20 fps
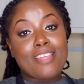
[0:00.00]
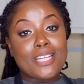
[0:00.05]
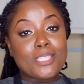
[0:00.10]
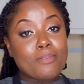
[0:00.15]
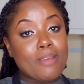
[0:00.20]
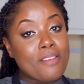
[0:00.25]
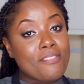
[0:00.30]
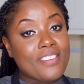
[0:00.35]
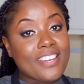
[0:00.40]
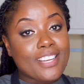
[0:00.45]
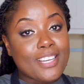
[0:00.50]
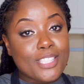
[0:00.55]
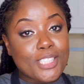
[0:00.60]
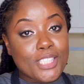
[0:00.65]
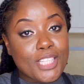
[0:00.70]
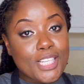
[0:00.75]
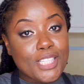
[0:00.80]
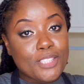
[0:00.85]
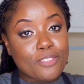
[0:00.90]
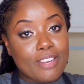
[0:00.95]
my vegan
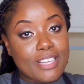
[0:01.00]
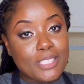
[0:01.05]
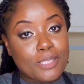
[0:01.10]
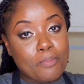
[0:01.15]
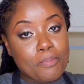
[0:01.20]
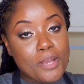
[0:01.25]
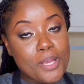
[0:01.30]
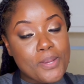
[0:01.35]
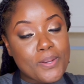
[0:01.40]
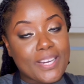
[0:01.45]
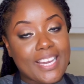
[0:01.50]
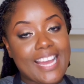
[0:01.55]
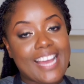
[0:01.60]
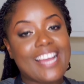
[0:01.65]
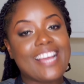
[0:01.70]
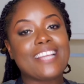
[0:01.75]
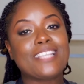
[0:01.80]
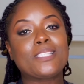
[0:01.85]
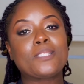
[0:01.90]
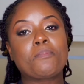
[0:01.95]
cheese recipe, you
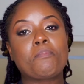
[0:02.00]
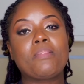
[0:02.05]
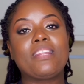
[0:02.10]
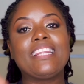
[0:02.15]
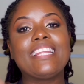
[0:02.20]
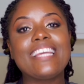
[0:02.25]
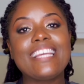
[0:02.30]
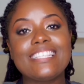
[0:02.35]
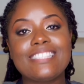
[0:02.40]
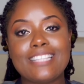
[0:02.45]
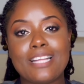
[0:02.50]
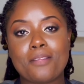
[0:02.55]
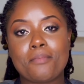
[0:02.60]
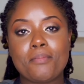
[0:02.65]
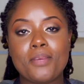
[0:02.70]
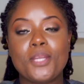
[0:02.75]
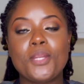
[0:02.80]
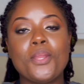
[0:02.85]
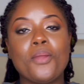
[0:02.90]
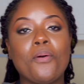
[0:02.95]
guys. Please let
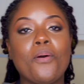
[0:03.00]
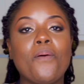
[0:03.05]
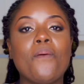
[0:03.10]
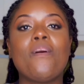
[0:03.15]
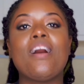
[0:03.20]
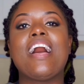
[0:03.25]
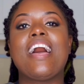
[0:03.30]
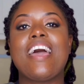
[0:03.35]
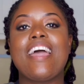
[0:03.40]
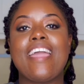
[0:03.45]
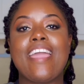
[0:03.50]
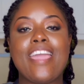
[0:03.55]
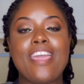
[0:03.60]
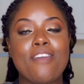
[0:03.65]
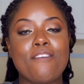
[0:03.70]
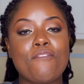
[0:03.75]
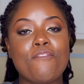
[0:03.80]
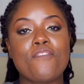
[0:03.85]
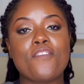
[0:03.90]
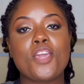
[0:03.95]
me know
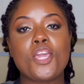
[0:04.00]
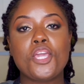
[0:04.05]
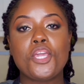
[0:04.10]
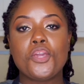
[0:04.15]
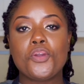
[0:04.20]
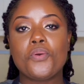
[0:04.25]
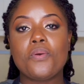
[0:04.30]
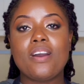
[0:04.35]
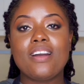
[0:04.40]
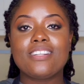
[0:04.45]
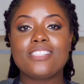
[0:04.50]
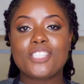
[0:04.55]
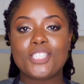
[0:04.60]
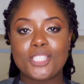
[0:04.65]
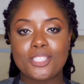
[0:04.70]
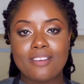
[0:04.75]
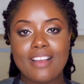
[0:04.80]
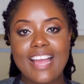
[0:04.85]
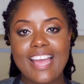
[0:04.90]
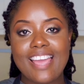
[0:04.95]
if you
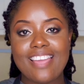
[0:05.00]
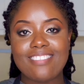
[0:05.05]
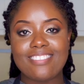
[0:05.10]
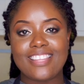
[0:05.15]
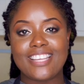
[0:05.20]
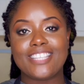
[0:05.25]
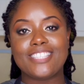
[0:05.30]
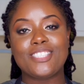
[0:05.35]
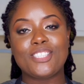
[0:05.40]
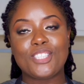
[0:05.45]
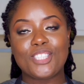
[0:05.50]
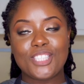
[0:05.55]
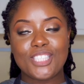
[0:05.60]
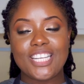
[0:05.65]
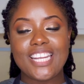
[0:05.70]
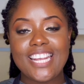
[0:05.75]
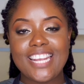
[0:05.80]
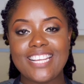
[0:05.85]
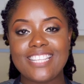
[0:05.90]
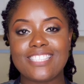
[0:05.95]
try this
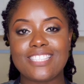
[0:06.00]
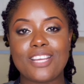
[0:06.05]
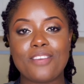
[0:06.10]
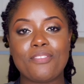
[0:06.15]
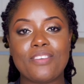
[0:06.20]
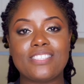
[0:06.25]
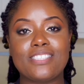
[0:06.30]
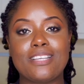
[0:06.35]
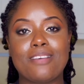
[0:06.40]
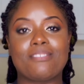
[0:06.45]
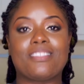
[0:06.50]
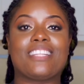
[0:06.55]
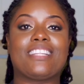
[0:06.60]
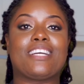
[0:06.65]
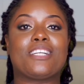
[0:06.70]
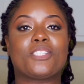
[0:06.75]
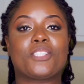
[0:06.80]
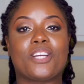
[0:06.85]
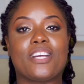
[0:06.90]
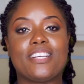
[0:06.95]
cheese, if it's something
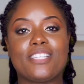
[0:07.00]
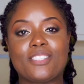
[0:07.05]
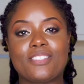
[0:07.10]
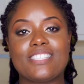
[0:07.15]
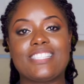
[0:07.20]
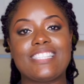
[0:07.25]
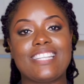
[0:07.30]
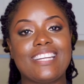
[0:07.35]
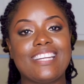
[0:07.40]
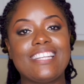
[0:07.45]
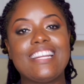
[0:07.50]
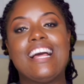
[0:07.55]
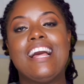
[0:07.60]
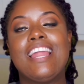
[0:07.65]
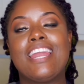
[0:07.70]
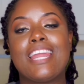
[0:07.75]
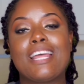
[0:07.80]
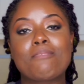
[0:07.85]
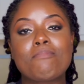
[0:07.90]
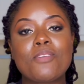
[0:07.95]
that you're interested in.
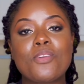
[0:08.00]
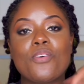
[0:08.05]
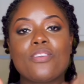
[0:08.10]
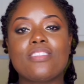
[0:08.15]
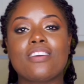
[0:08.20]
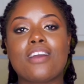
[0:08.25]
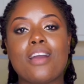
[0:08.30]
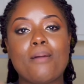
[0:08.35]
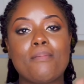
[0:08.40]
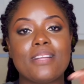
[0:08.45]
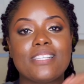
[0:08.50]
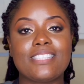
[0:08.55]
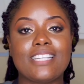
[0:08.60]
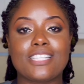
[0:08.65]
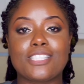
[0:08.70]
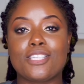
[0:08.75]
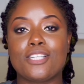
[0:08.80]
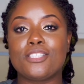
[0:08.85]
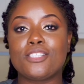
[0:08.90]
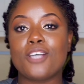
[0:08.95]
Let me know in the comment
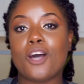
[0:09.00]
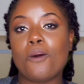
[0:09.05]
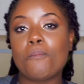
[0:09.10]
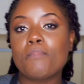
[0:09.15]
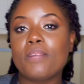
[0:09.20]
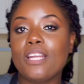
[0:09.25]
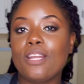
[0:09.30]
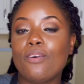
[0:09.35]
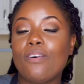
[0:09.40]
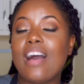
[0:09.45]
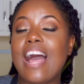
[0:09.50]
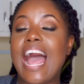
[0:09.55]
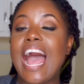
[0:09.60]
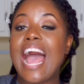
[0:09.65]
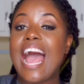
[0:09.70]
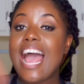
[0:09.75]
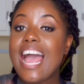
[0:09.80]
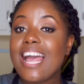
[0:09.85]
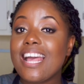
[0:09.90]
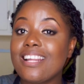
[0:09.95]
section down
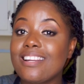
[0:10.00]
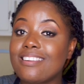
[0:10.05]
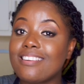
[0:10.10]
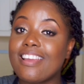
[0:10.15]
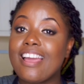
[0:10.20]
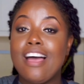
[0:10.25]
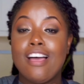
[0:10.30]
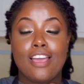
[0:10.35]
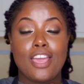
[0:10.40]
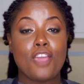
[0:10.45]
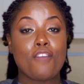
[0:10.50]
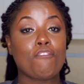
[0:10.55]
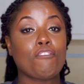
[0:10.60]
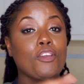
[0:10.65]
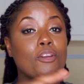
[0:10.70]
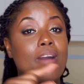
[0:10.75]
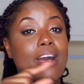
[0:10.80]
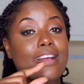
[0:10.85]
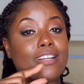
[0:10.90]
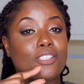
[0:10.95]
below. And if
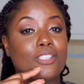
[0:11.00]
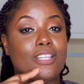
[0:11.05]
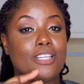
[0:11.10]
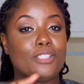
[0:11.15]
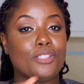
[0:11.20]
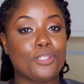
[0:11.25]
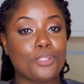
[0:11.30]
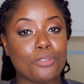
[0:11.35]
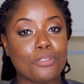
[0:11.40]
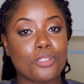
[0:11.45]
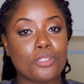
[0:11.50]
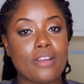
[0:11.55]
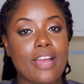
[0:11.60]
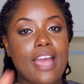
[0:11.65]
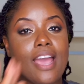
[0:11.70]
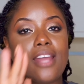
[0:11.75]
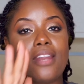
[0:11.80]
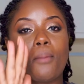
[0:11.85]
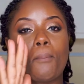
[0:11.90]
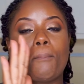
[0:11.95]
you actually do
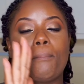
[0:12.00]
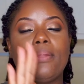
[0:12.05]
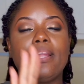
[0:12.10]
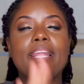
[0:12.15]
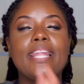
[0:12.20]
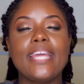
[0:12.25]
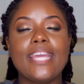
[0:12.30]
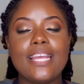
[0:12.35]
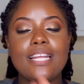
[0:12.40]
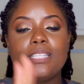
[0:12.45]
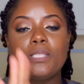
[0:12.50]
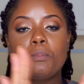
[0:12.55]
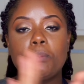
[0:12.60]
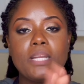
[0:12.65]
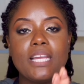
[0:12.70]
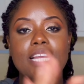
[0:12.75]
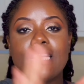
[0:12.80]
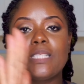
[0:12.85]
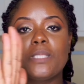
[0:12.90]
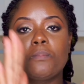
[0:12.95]
try it, please,
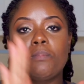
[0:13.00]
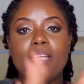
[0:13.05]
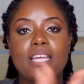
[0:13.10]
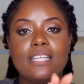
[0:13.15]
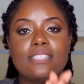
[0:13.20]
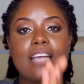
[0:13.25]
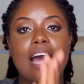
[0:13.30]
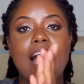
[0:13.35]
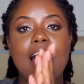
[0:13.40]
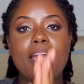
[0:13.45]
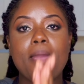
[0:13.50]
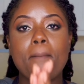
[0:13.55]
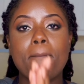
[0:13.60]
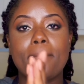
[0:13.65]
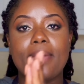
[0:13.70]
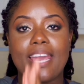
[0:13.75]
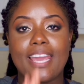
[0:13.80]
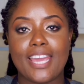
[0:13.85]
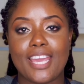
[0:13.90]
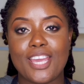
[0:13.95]
please, please, I am
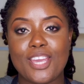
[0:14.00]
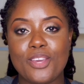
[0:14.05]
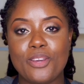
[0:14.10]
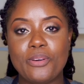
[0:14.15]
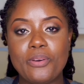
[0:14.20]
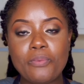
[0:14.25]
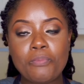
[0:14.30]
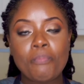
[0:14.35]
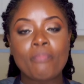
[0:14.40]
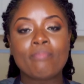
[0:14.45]
begging you